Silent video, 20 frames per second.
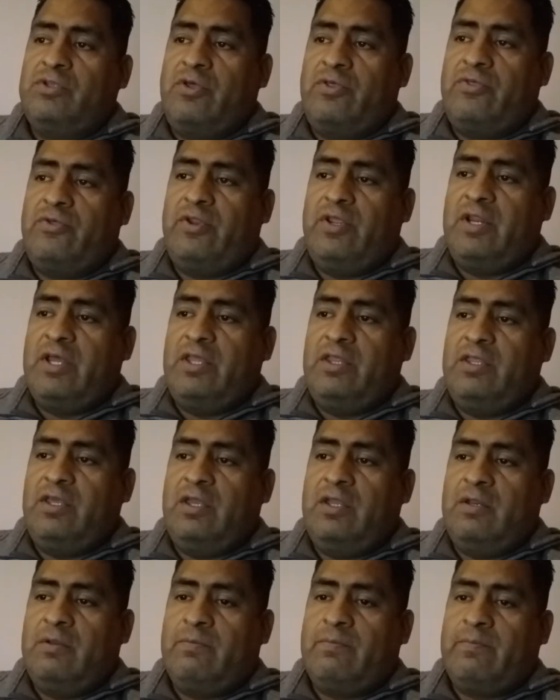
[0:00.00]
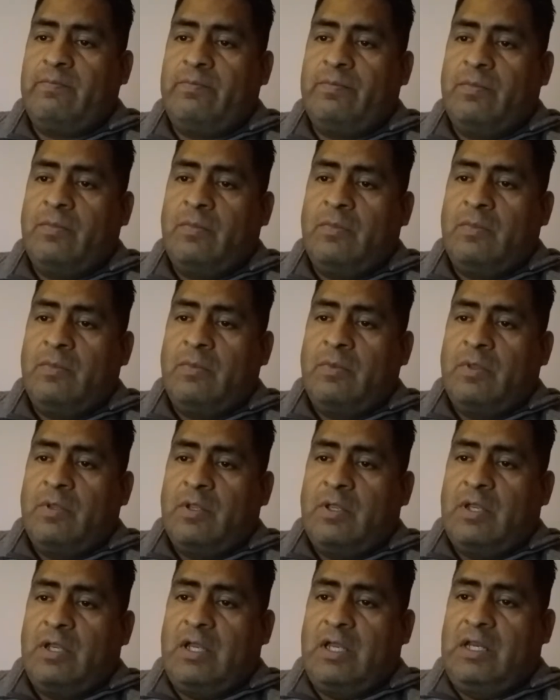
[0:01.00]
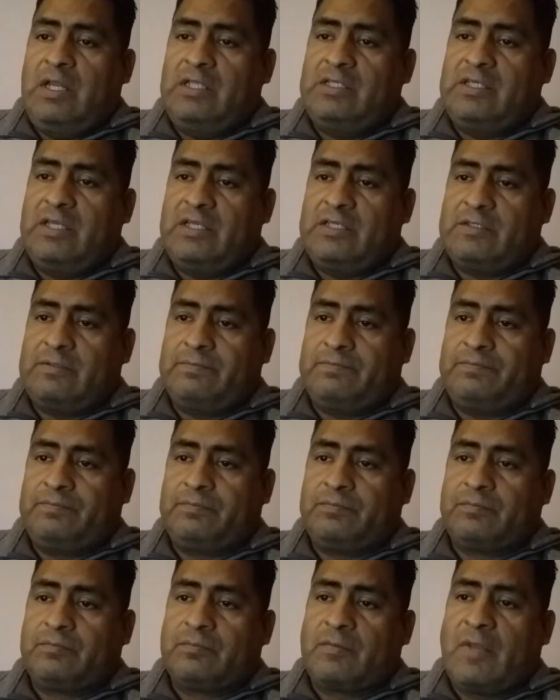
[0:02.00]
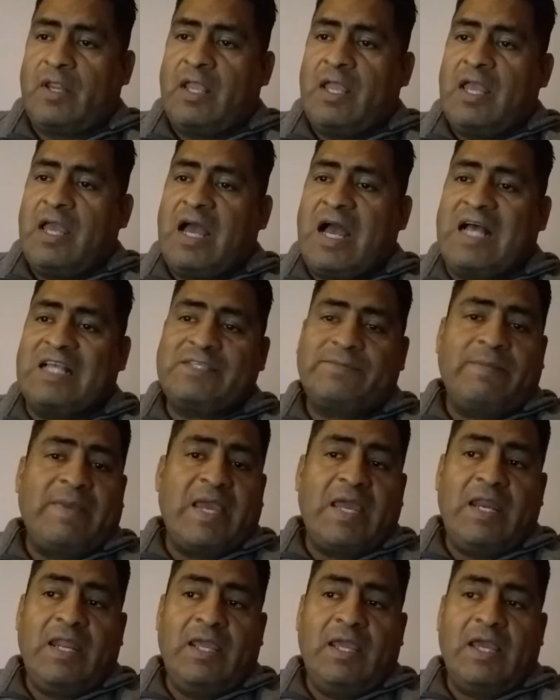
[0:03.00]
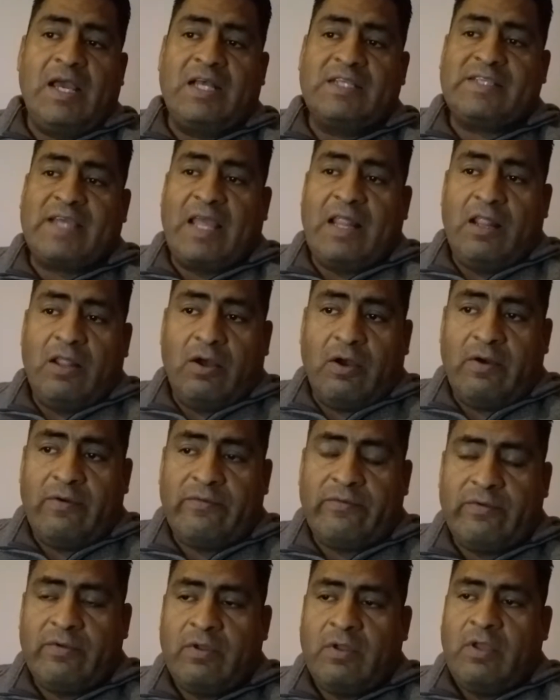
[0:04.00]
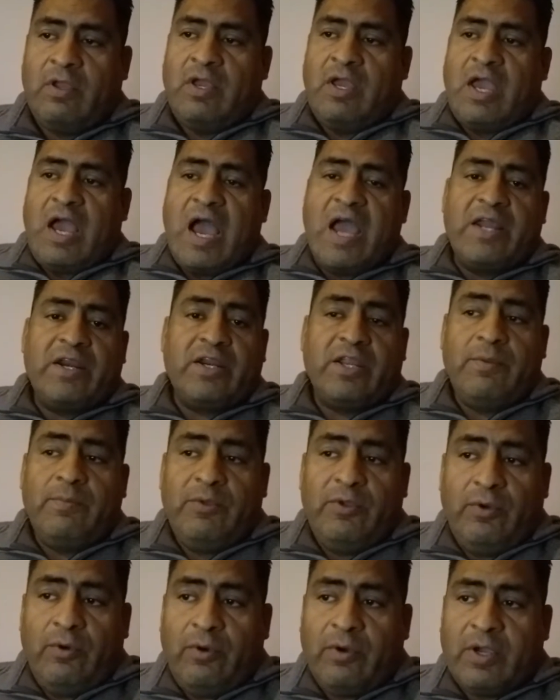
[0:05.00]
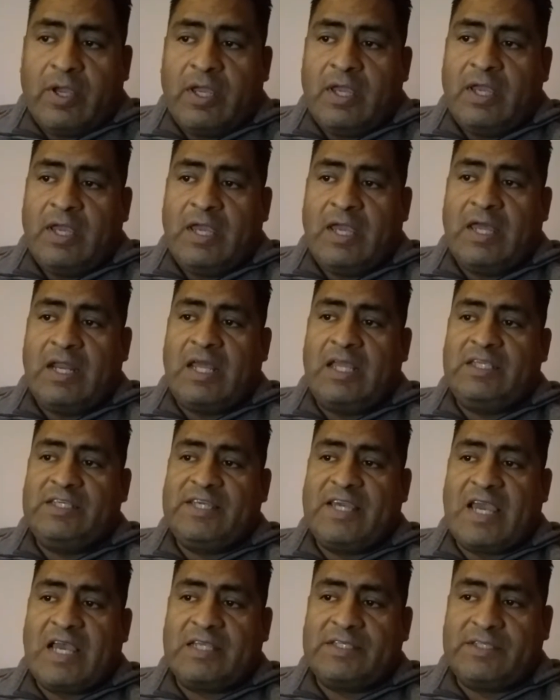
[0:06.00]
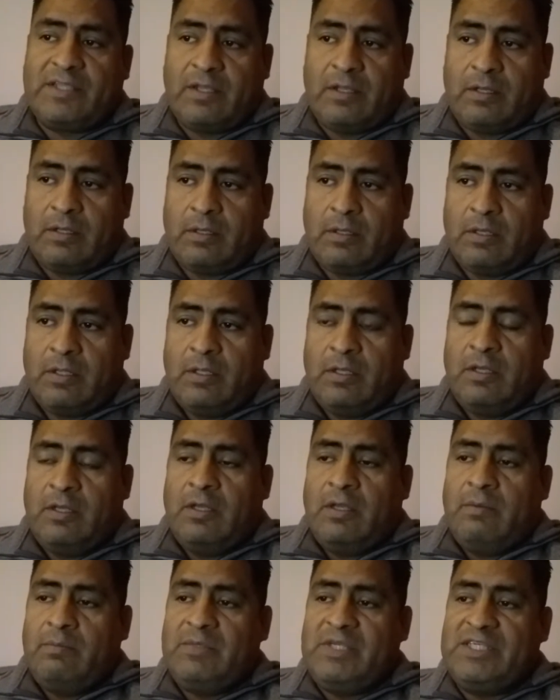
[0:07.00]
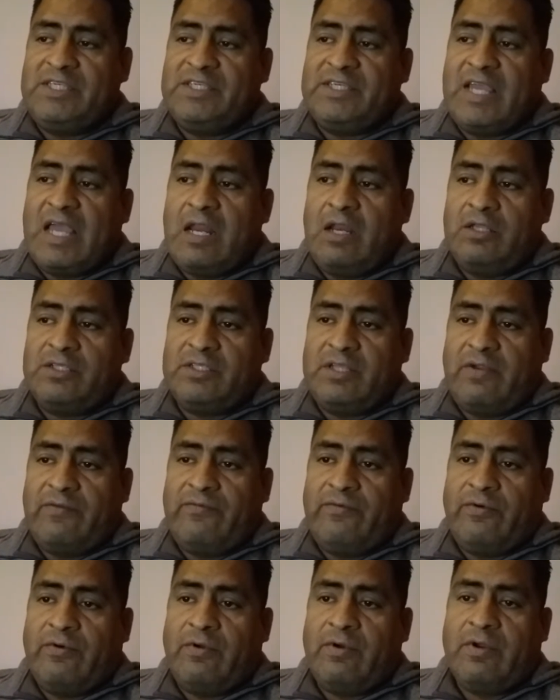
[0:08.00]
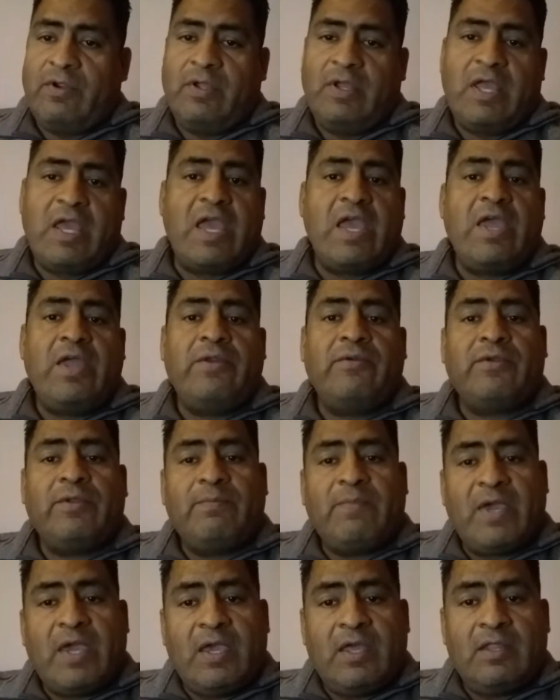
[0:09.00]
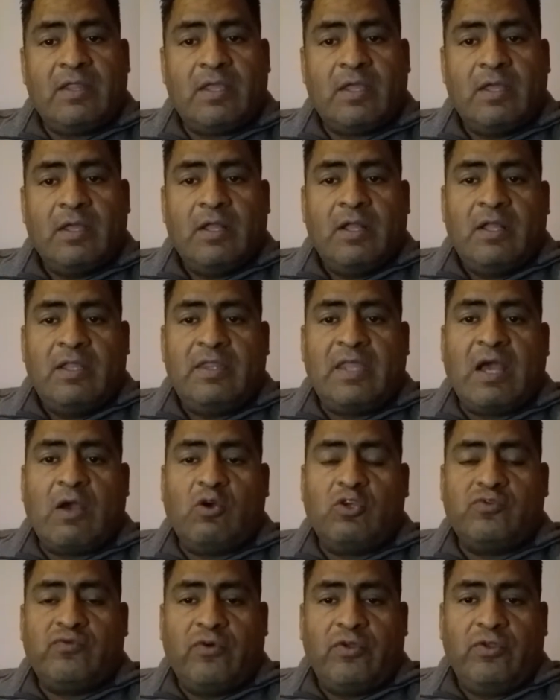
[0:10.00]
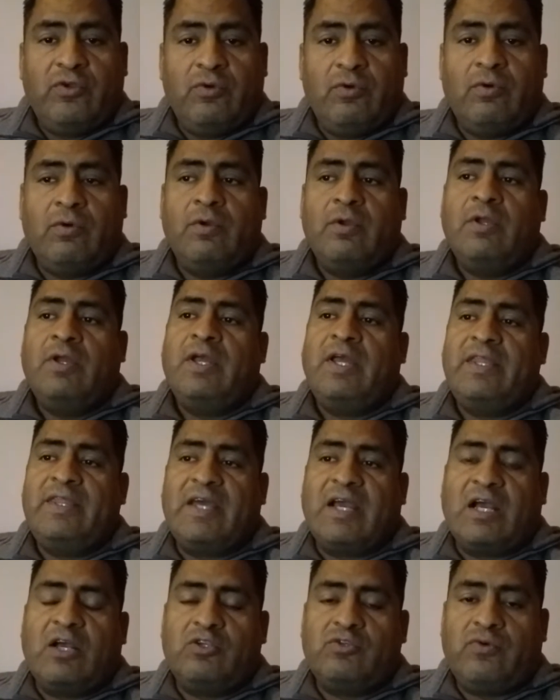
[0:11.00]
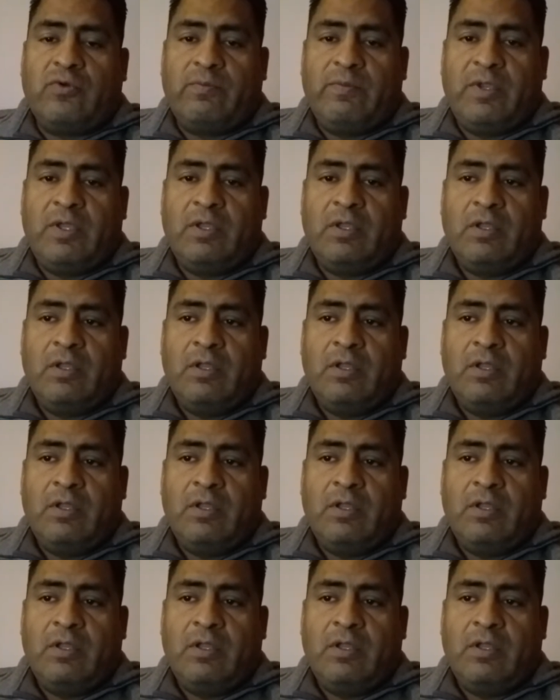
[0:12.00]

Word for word: 319 and it says, as many as I love, I rebuke and I chasten. Be jealous, therefore, and repent. That goes for you, and that goes for me.